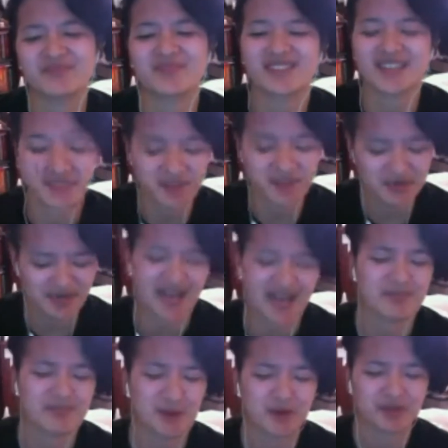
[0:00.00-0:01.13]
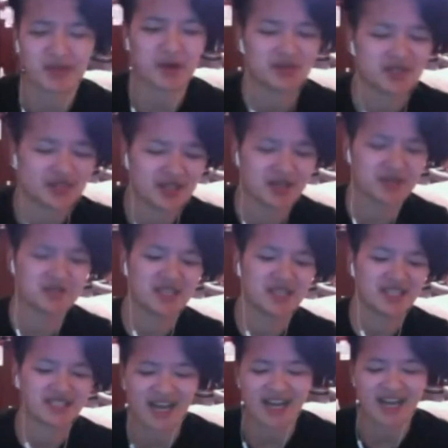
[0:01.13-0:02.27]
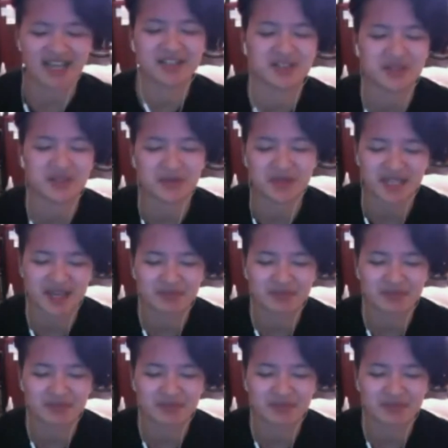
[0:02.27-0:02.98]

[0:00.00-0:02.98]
you and I both know Tibbs is not going to do any of that